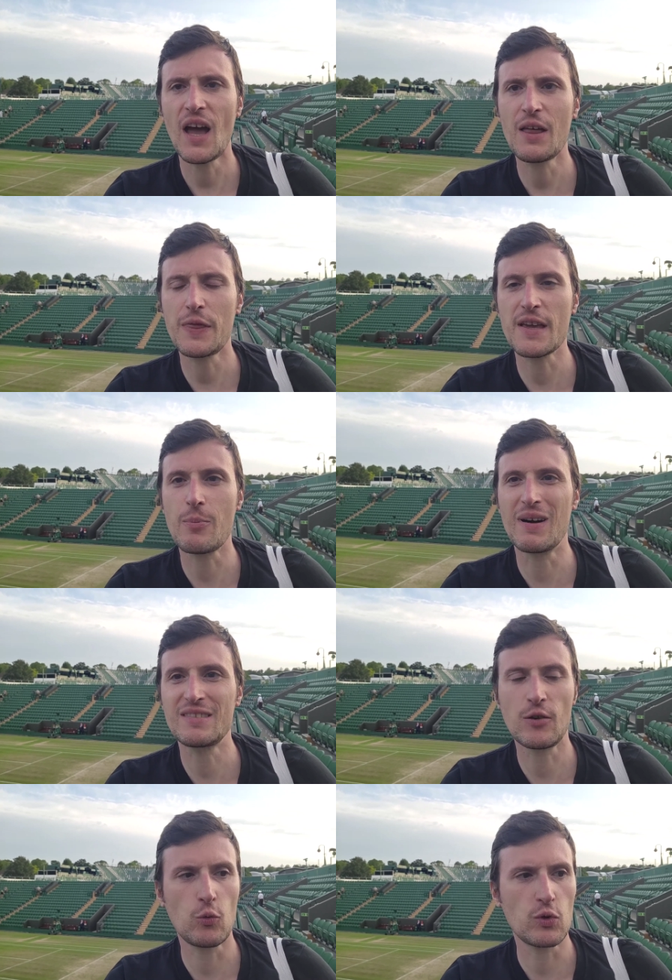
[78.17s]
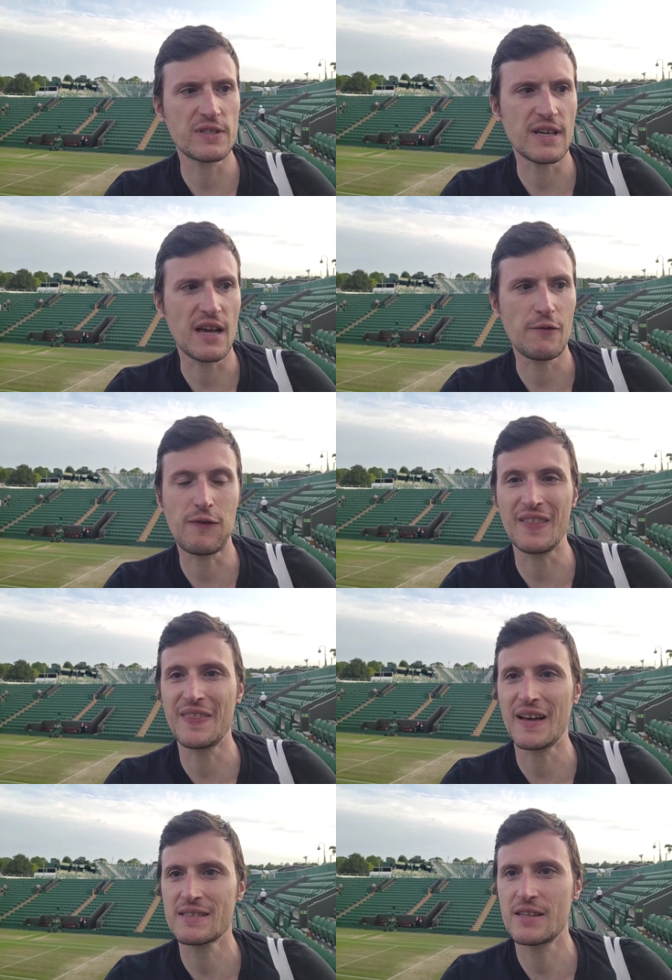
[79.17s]
I think Matteo was uh,
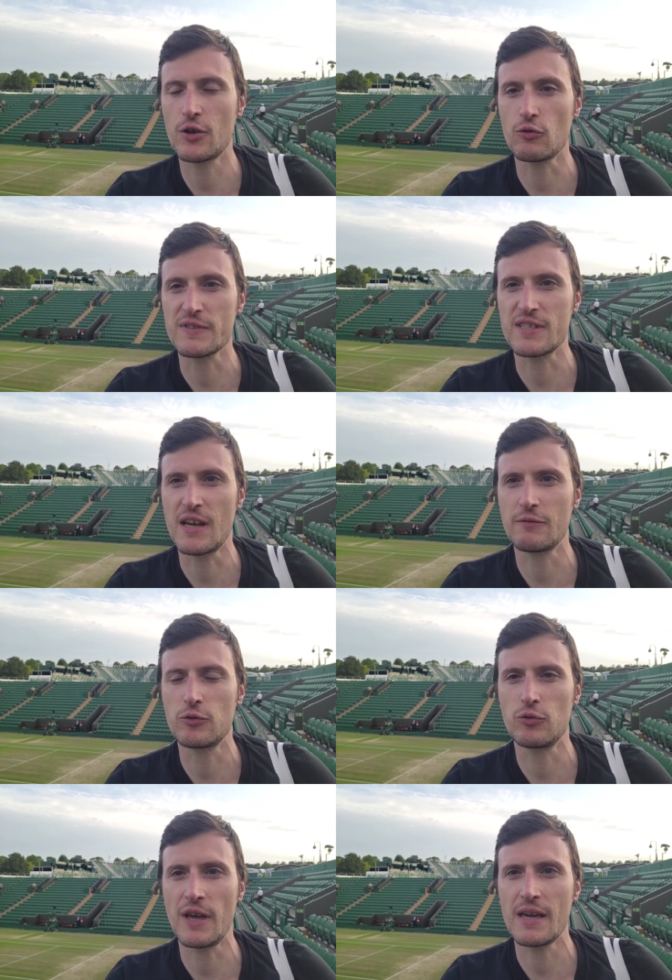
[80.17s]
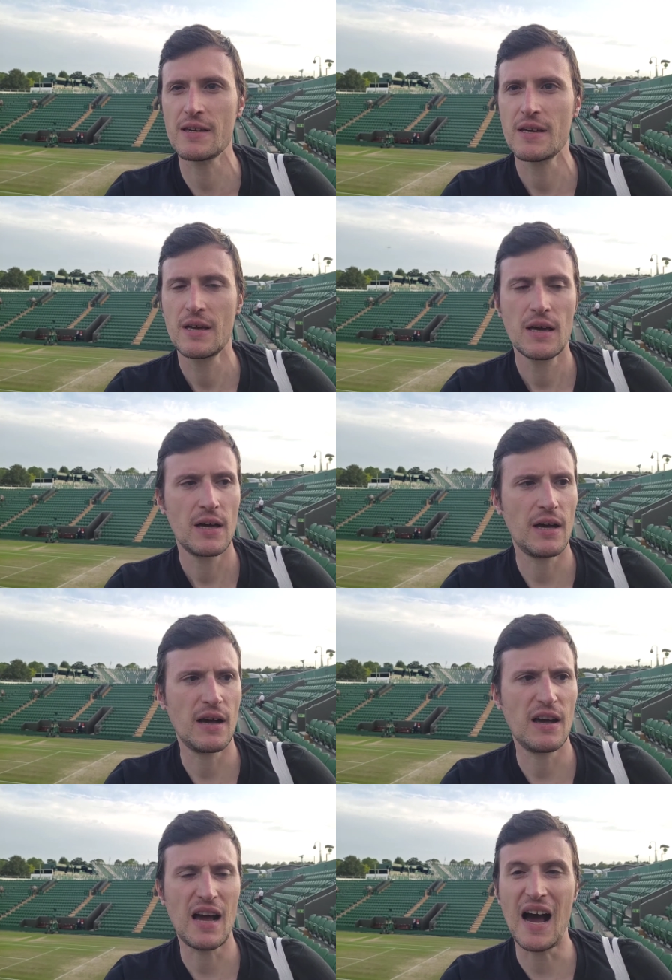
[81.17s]
fantastic on serve today.
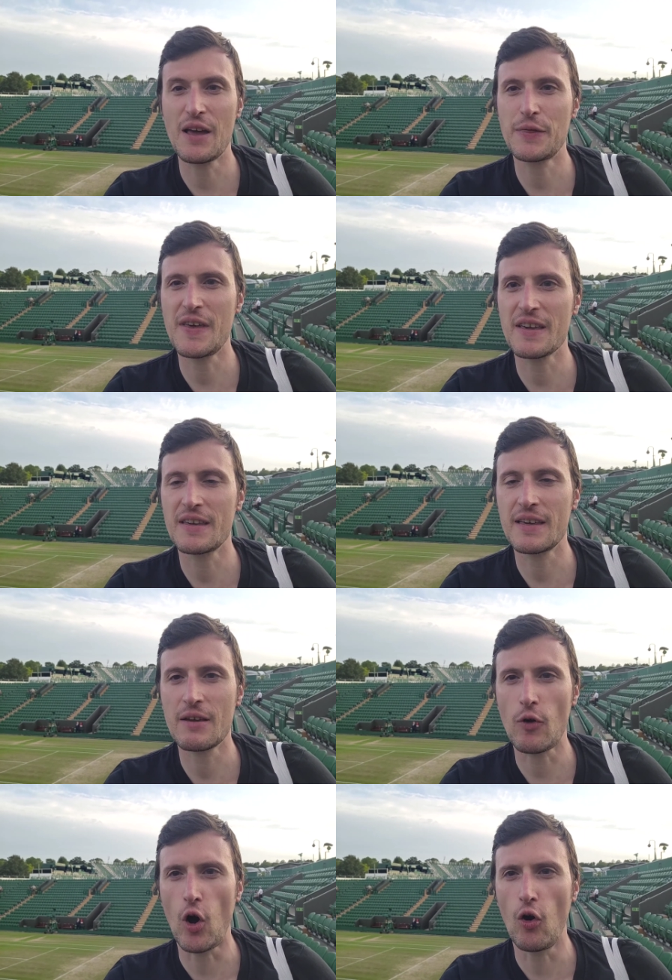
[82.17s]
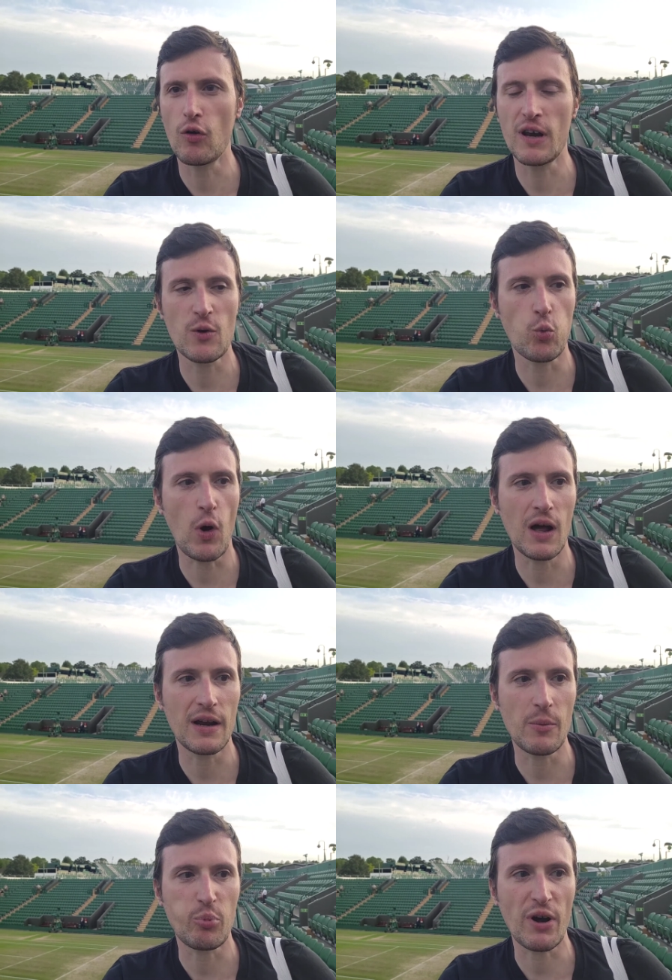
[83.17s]
I think he gave only
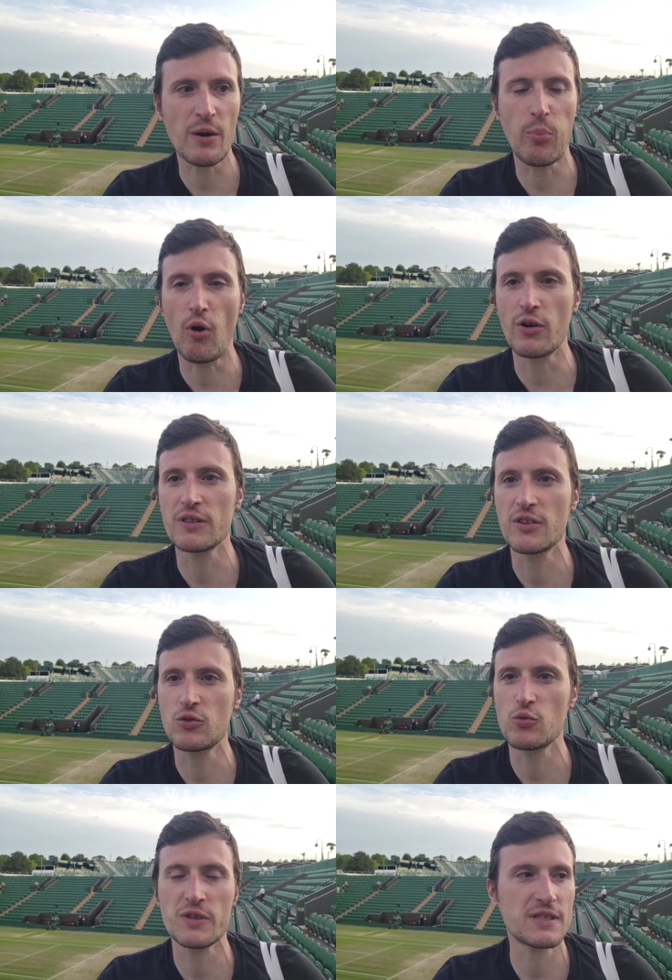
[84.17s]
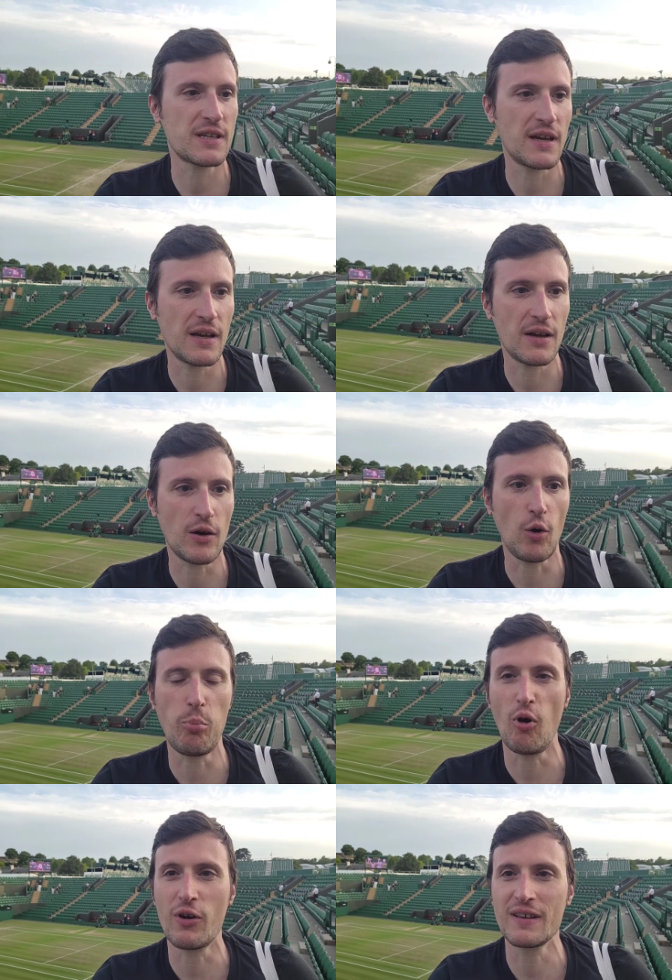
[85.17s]
one break point to his
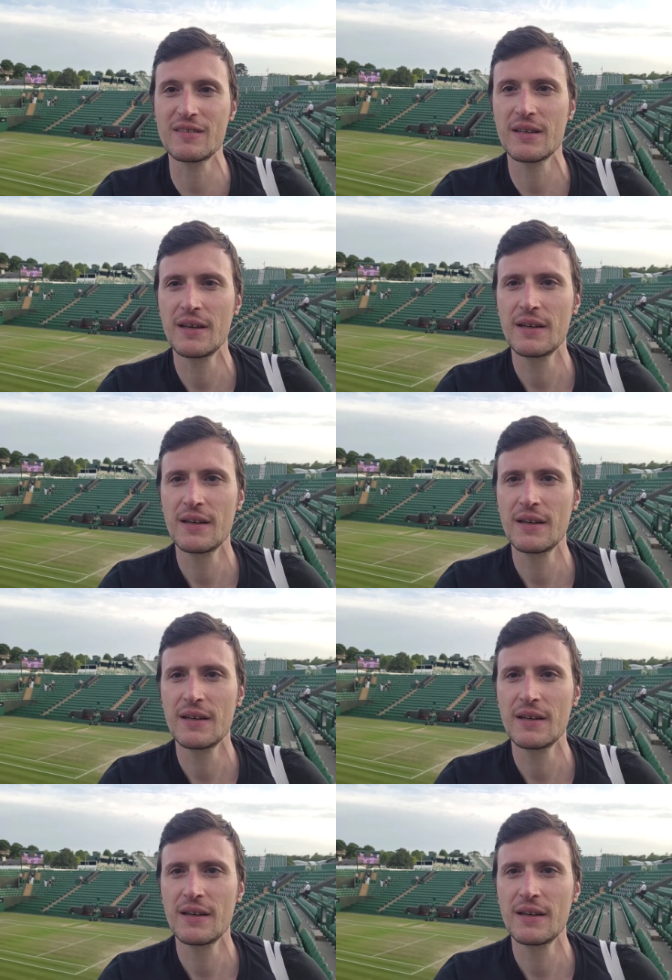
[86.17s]
opponent.